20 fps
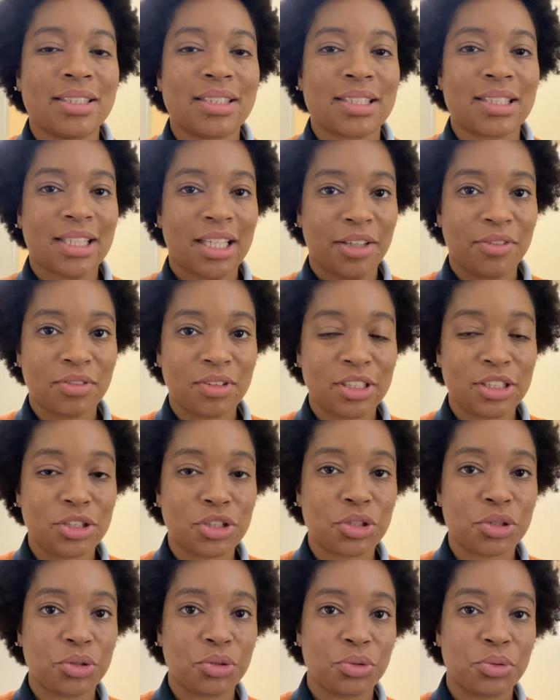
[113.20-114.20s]
safely
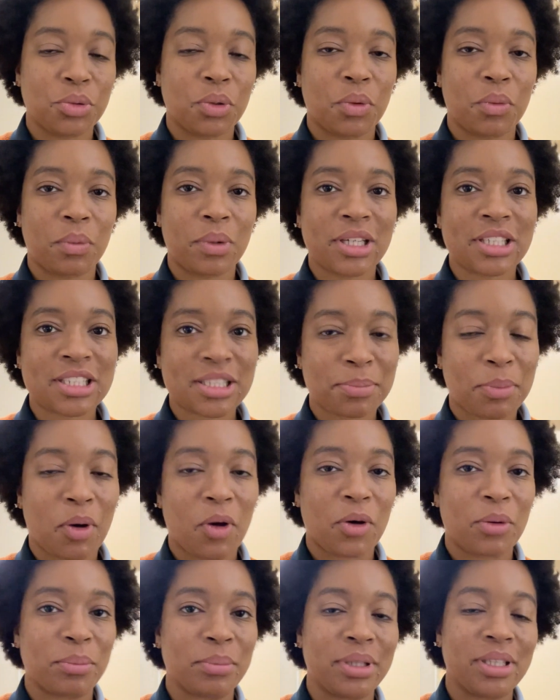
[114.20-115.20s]
to West
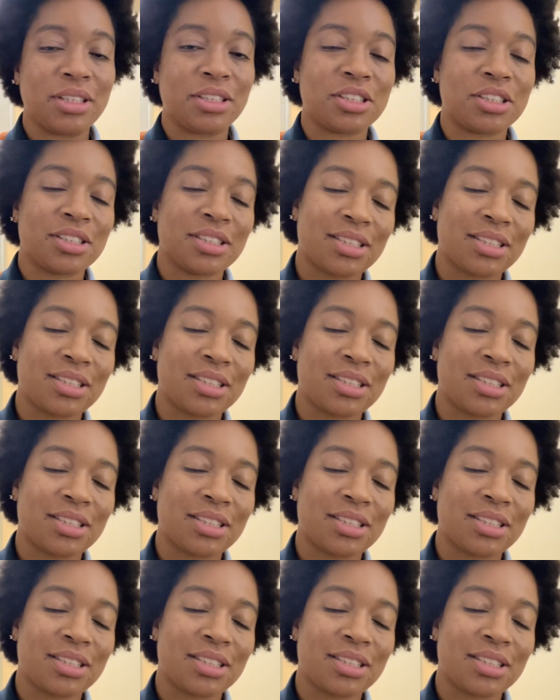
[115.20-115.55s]
Palm Beach.